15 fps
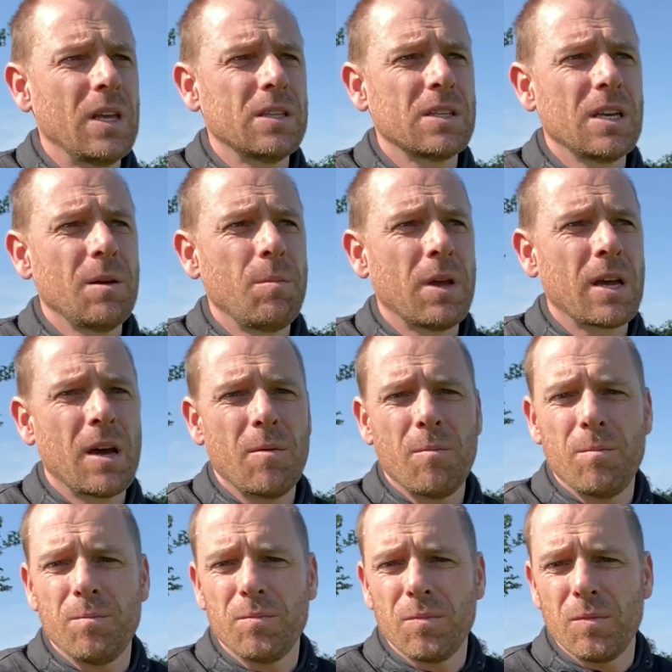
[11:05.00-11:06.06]
it's going to
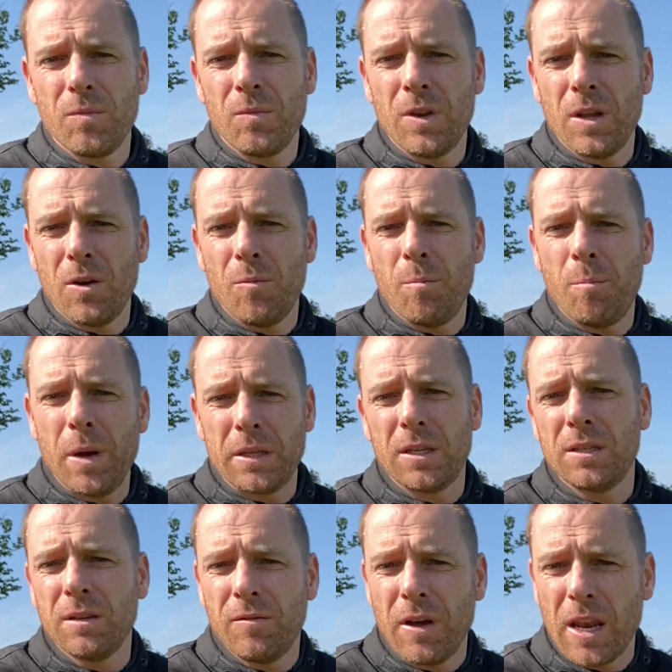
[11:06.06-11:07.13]
become better
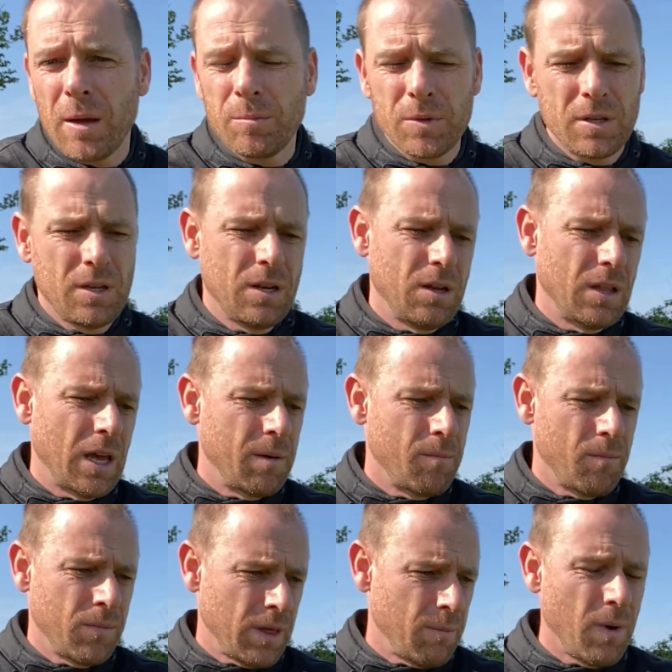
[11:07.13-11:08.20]
developed. They
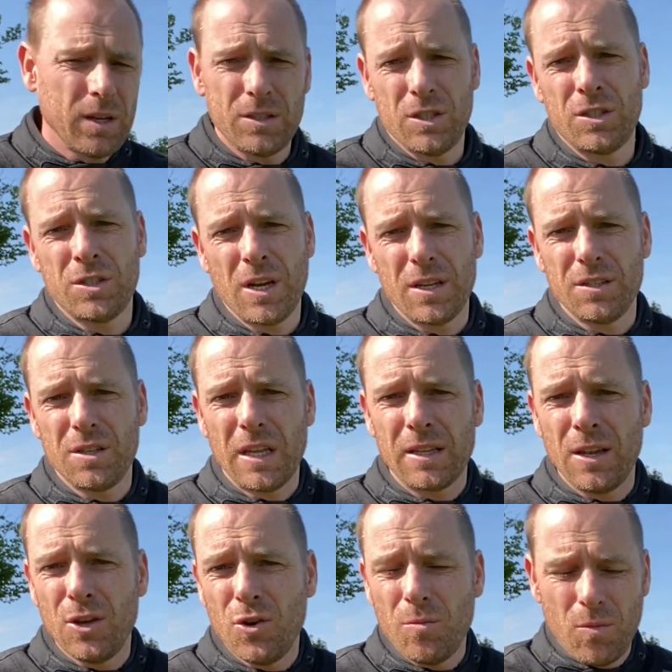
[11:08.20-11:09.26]
might just change that
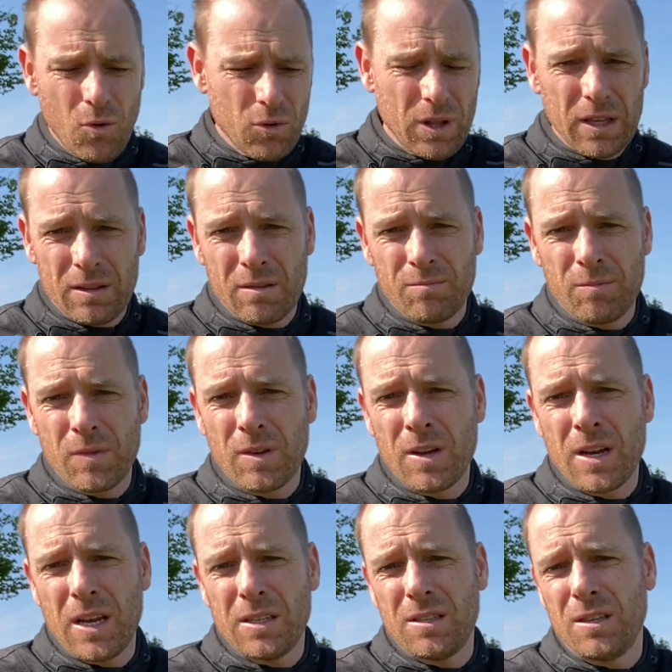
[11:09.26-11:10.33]
loom or that
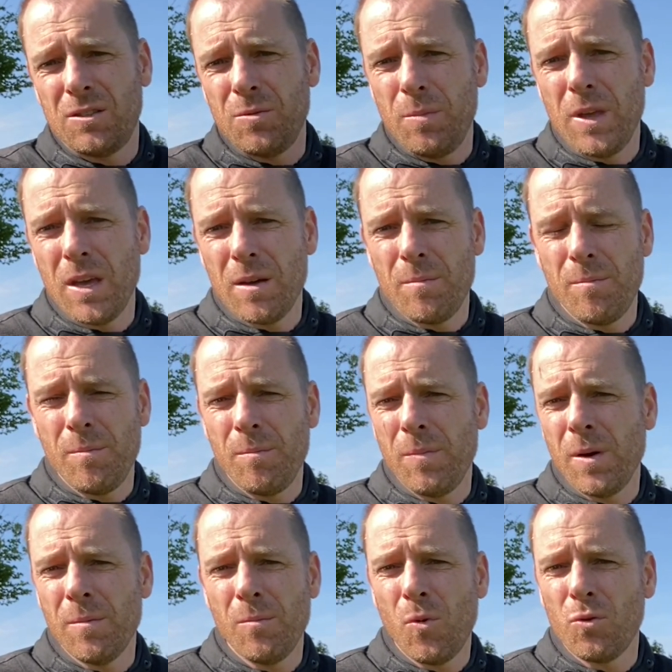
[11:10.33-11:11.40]
cluster to be a
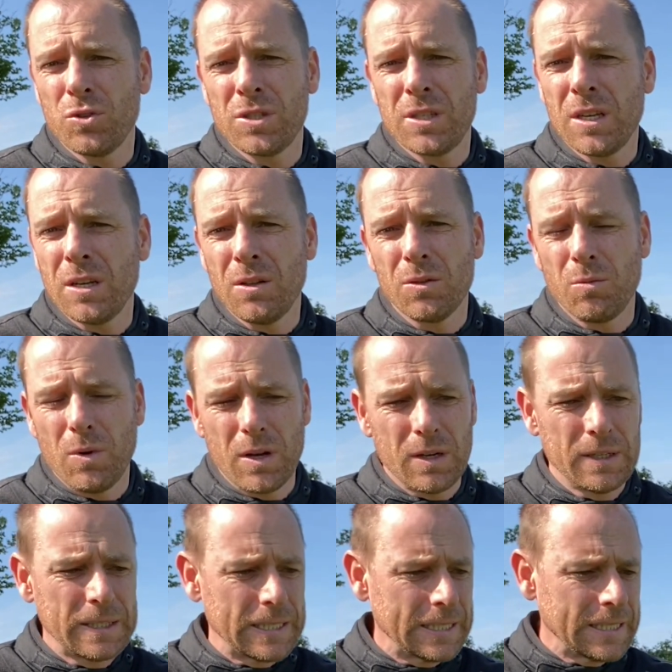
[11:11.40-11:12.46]
more sealed one.
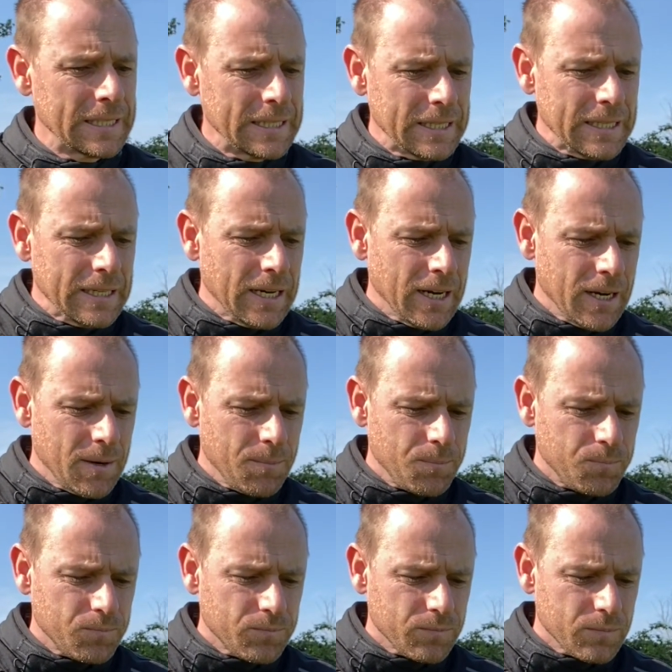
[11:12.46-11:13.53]

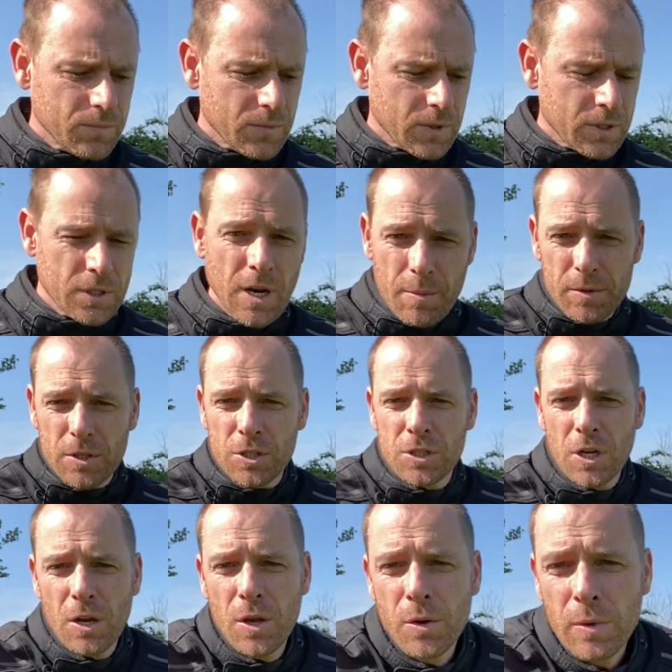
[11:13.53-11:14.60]
So let me just
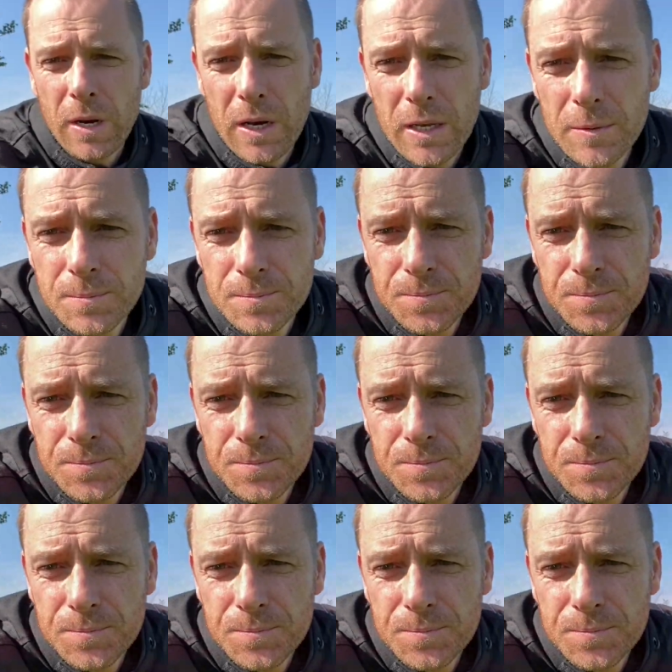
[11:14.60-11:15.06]
show you quickly.